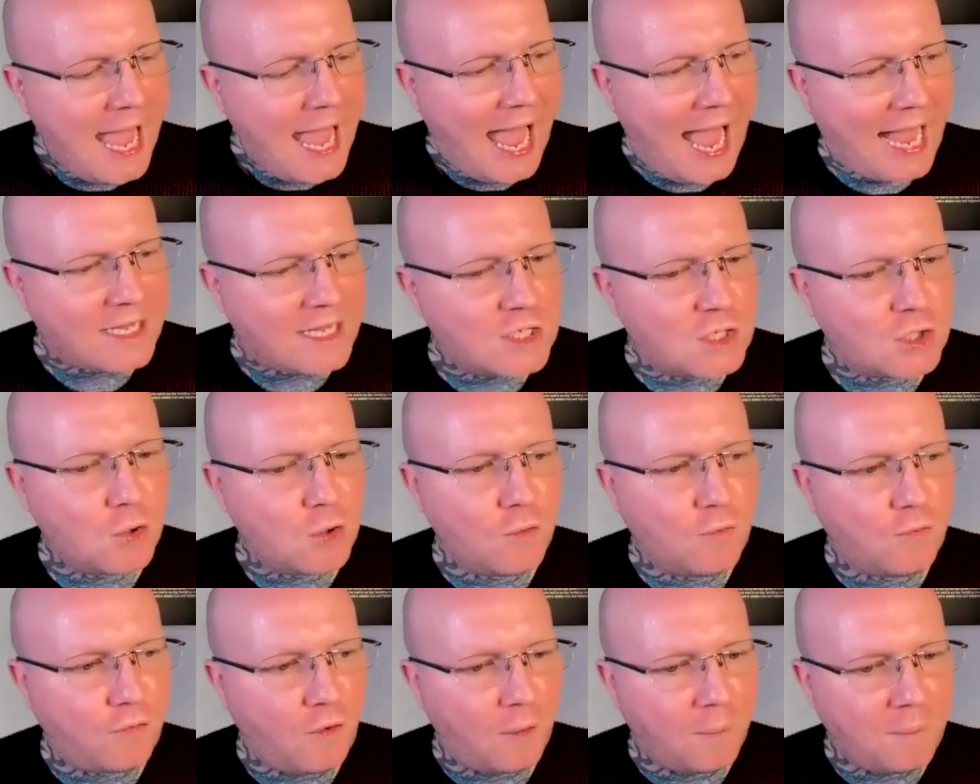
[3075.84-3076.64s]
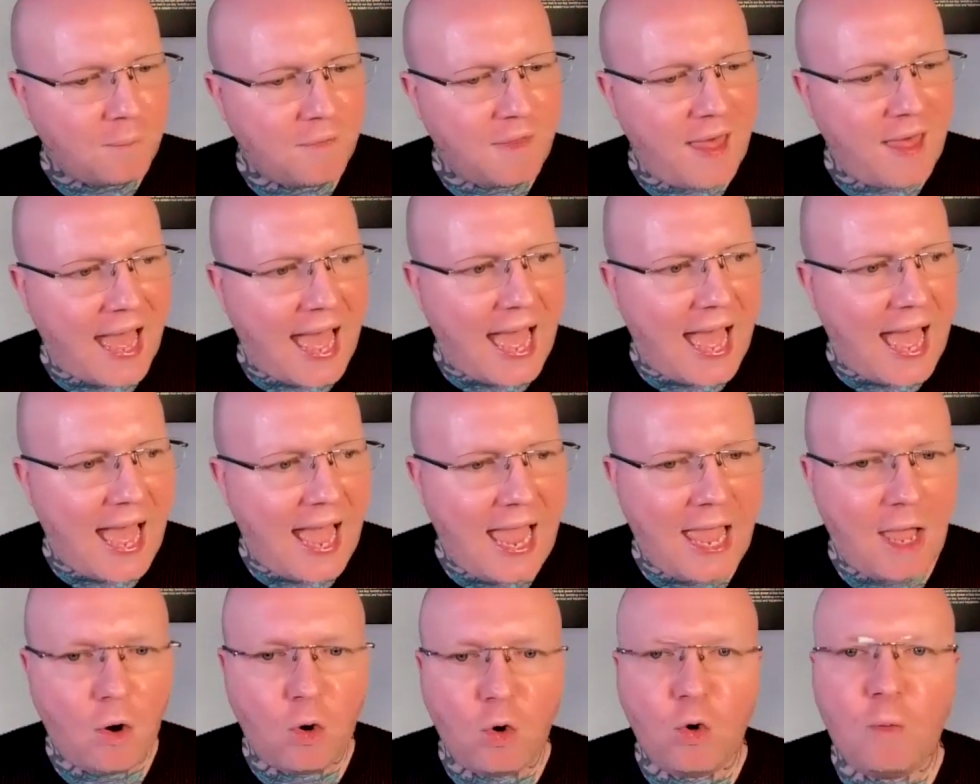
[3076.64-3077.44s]
And so from that,
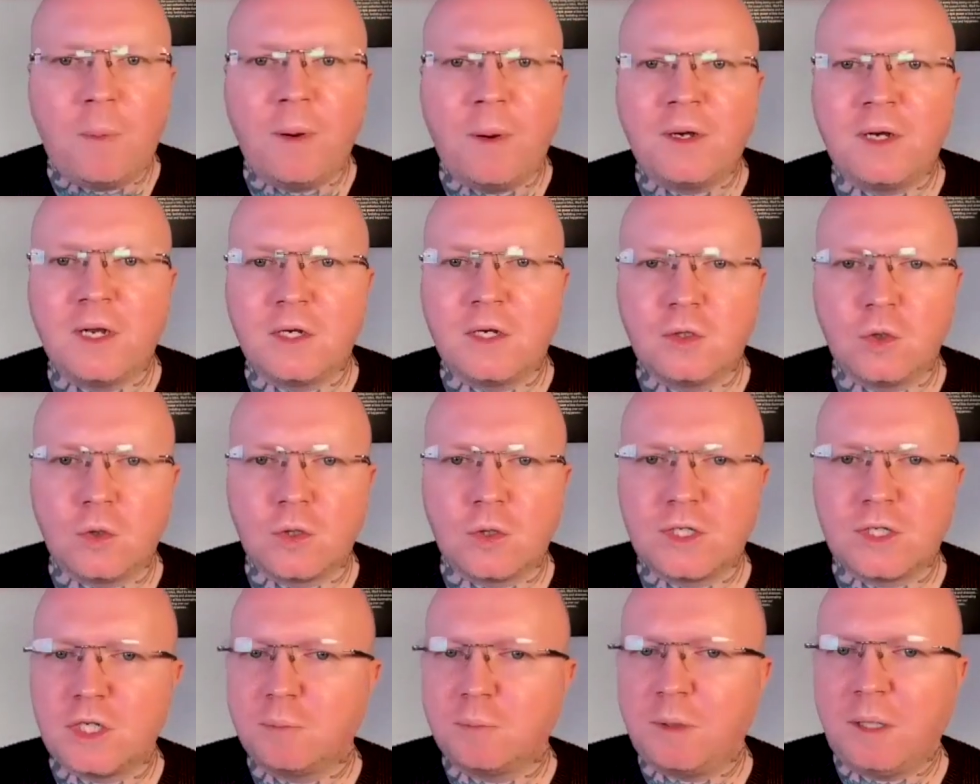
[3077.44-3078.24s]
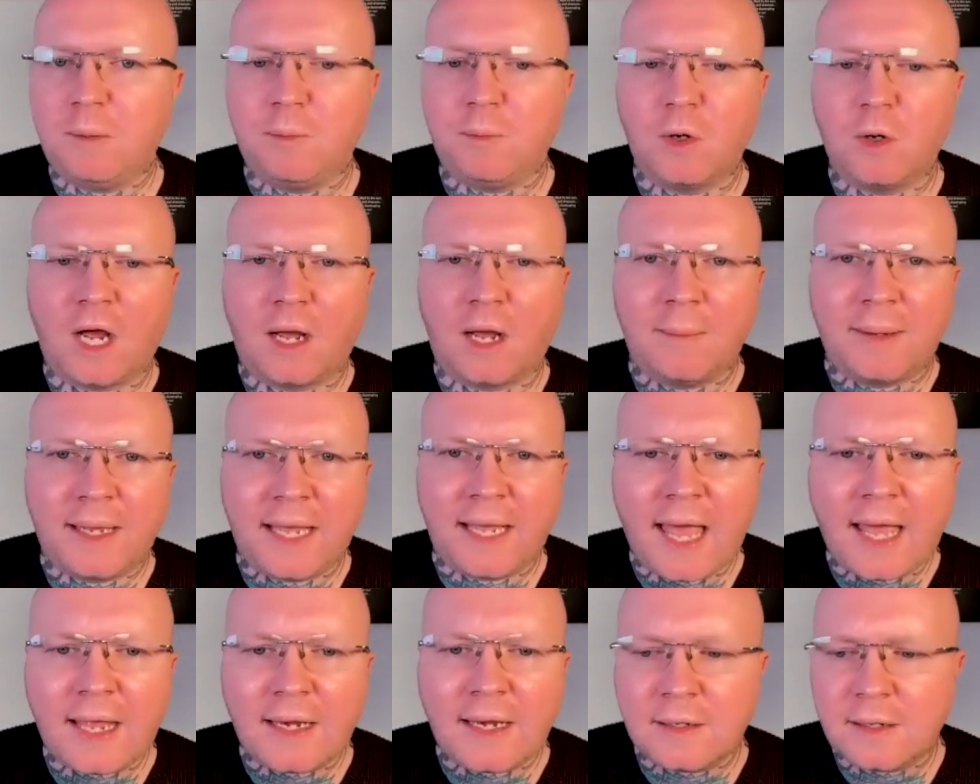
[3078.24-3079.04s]
it opened a door to people coming
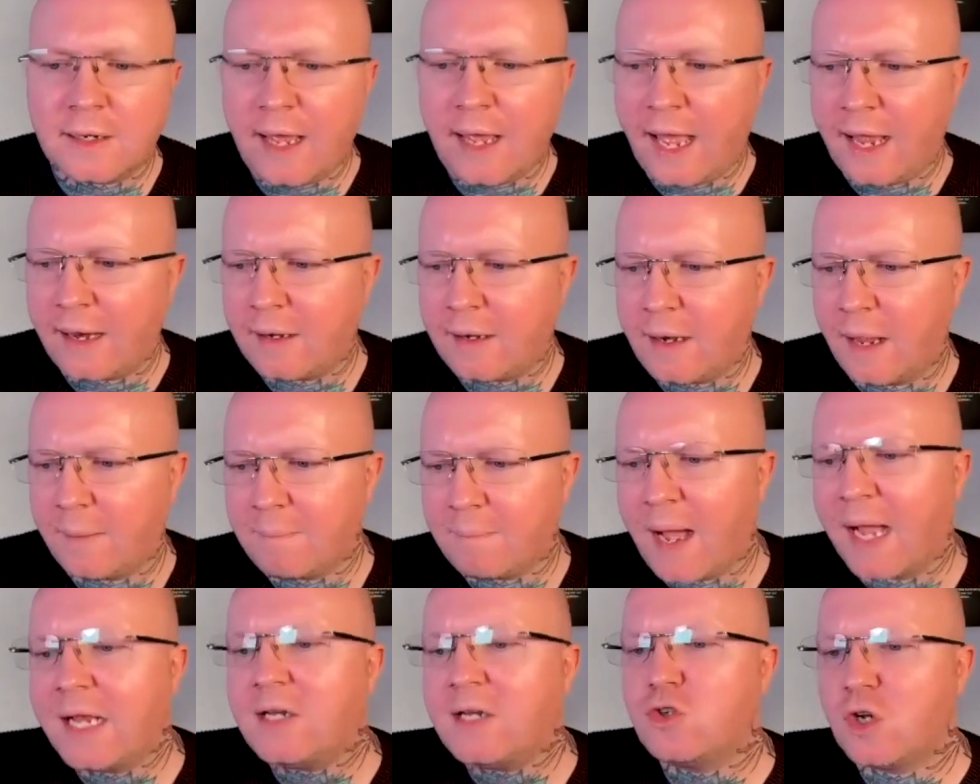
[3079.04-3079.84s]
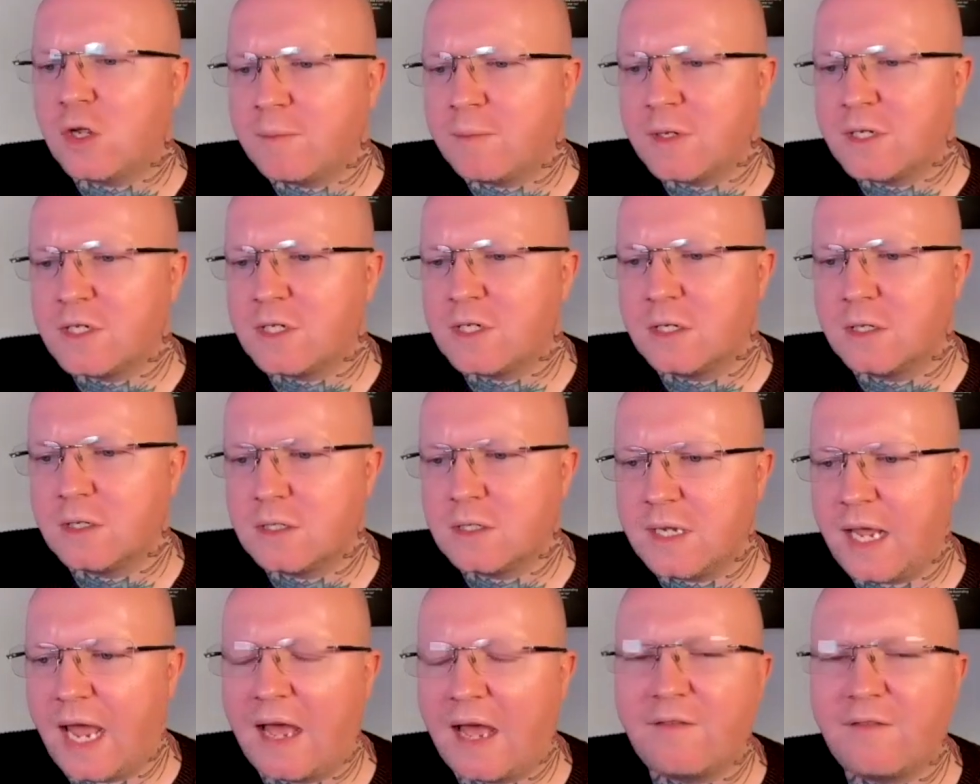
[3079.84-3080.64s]
in, and my dream is to
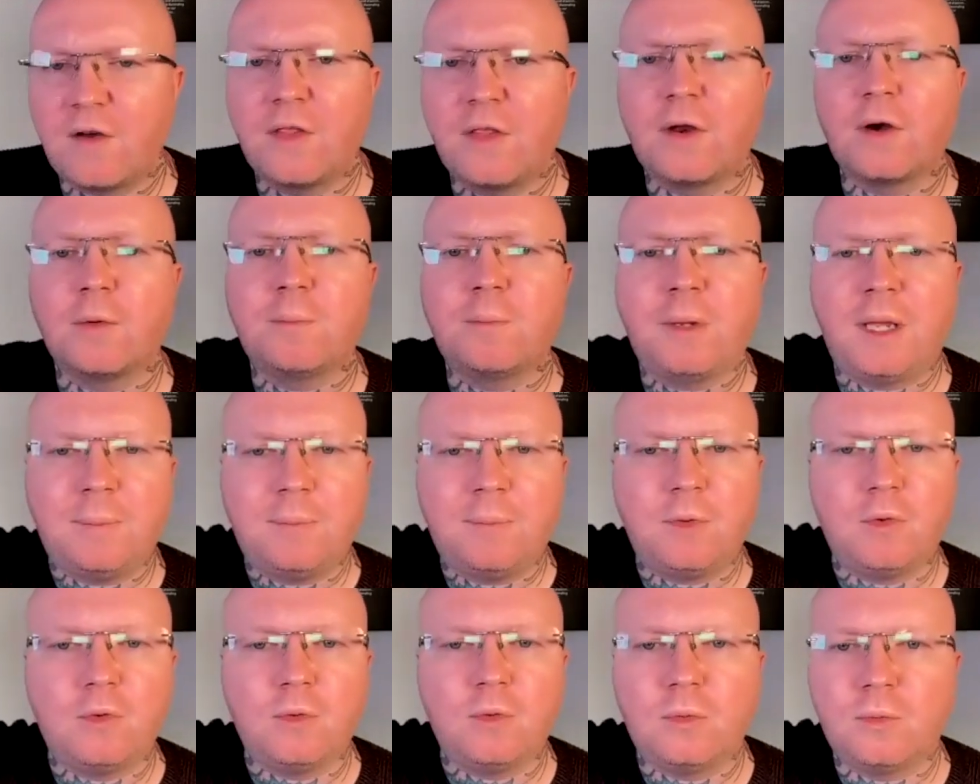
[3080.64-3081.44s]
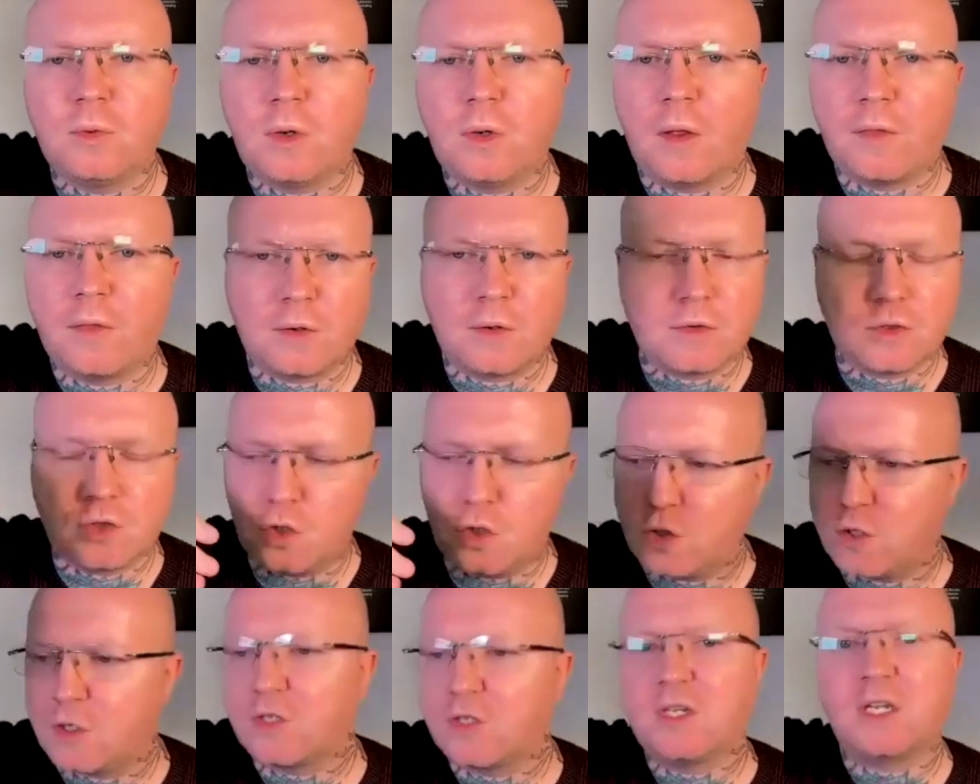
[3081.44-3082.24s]
have other people, other
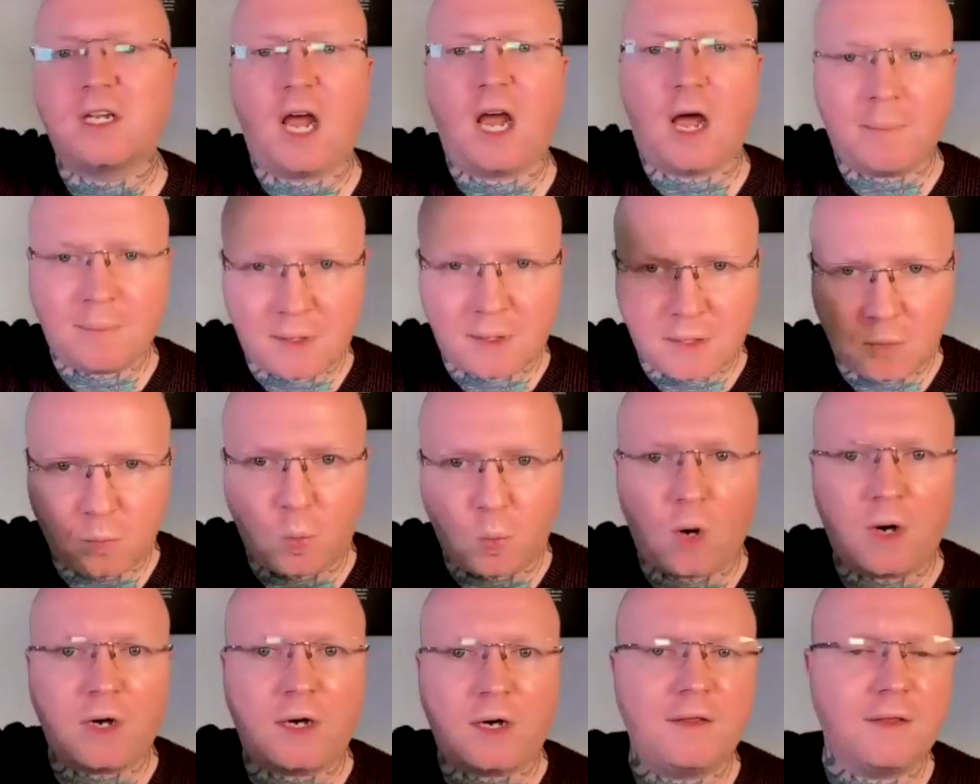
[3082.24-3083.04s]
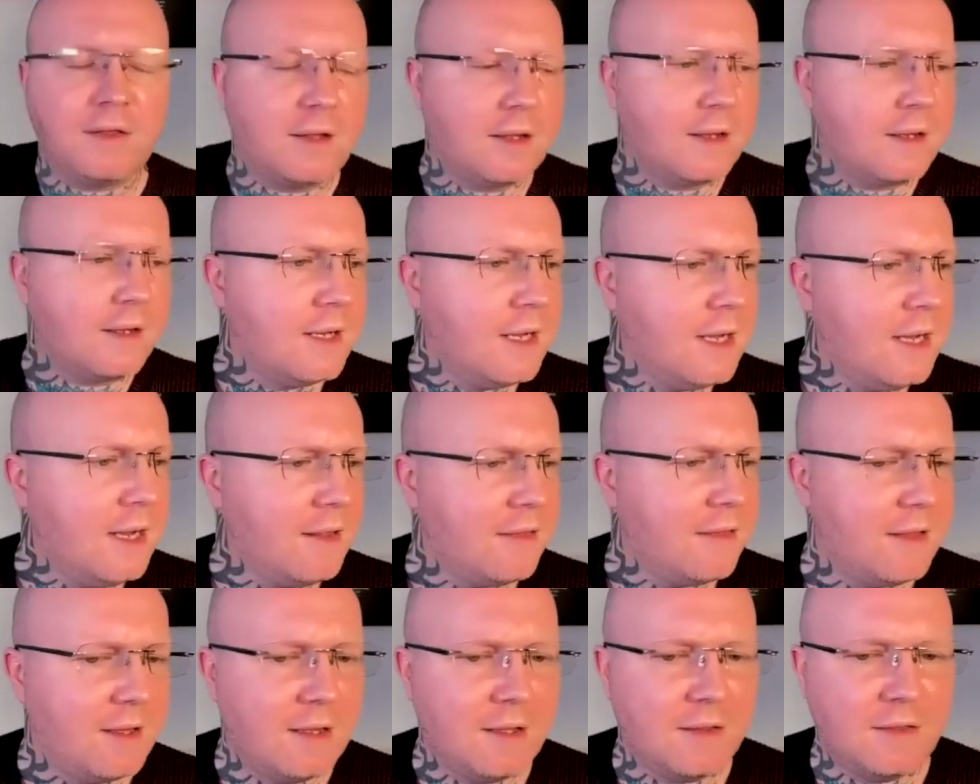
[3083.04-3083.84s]
tutors to come and work at
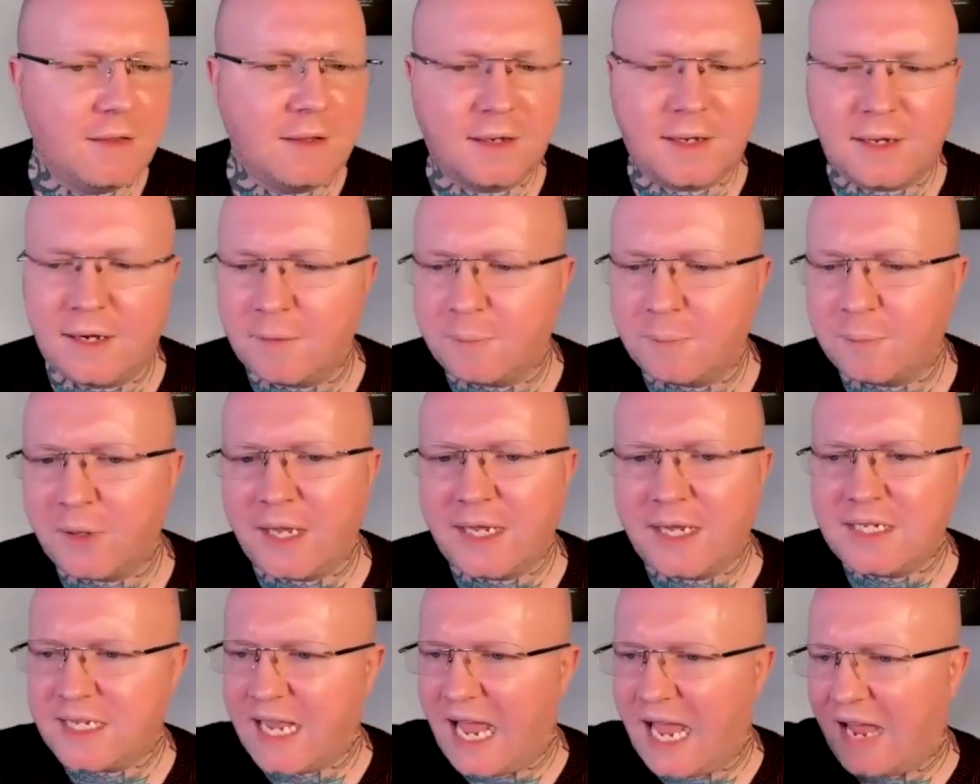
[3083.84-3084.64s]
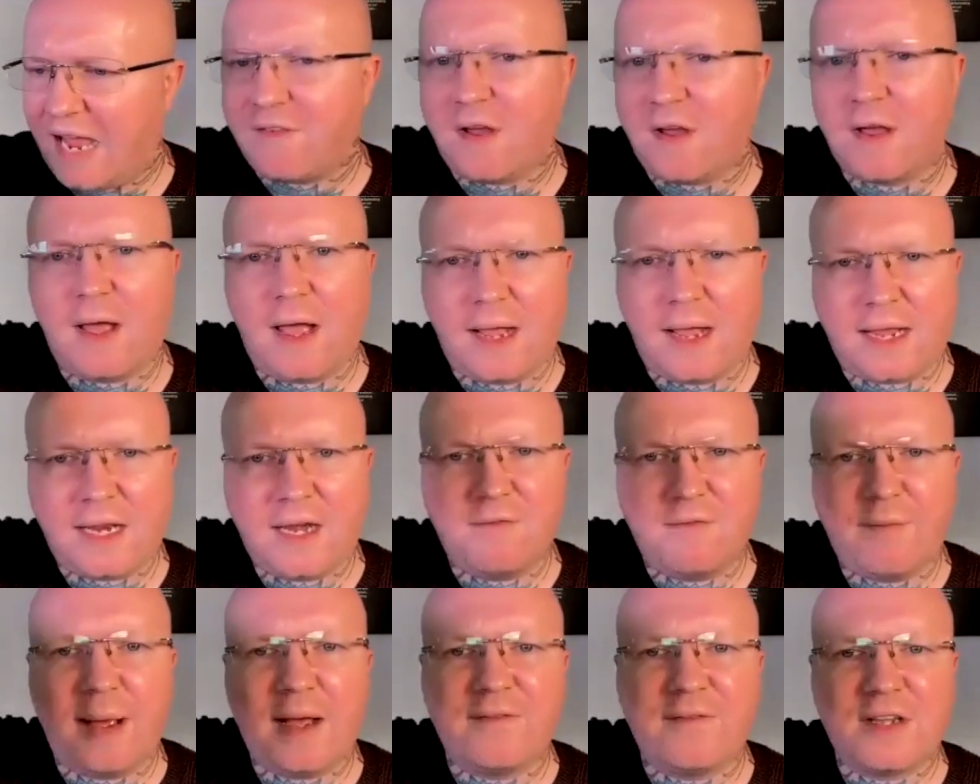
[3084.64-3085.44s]
the kind of place, to have a kind
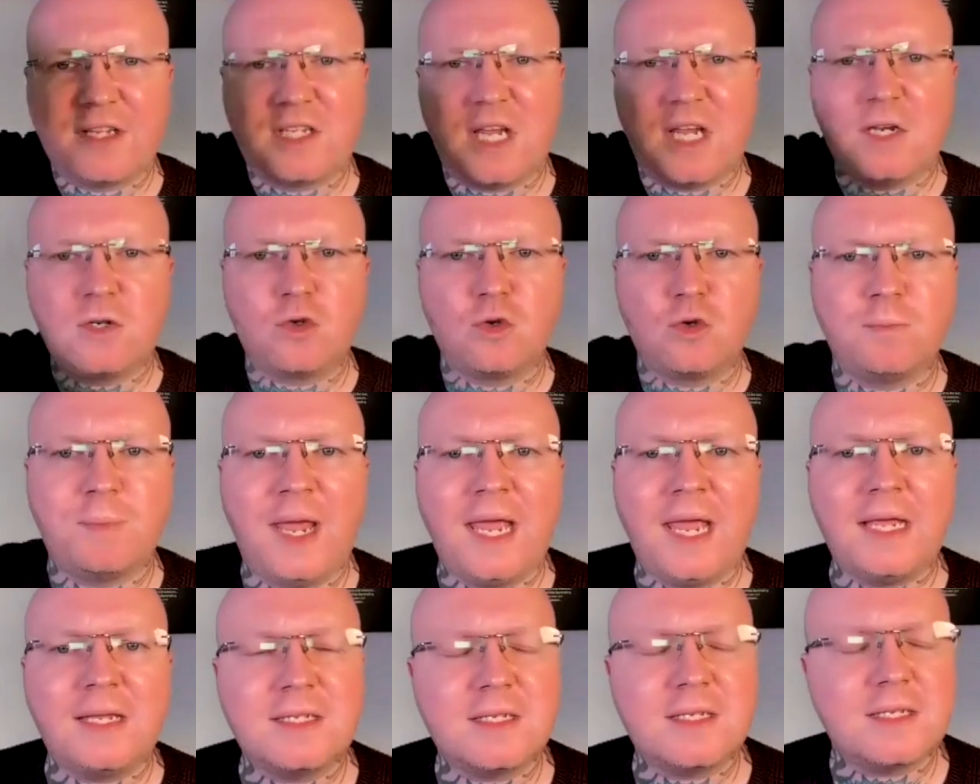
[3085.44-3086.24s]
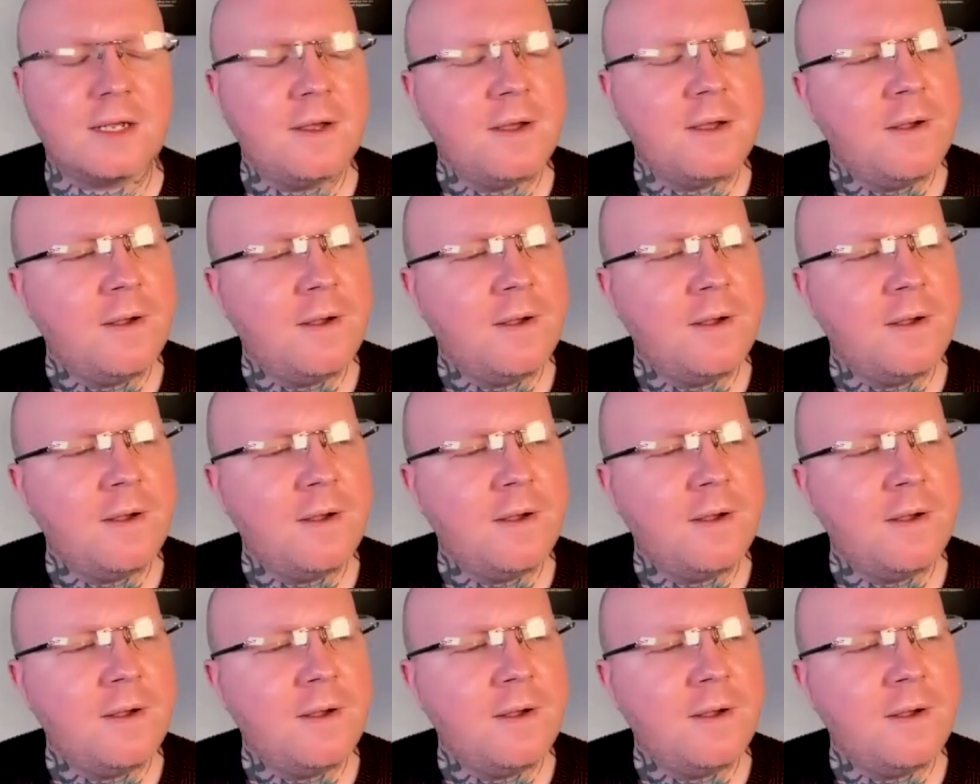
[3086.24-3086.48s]
of bit of a central base.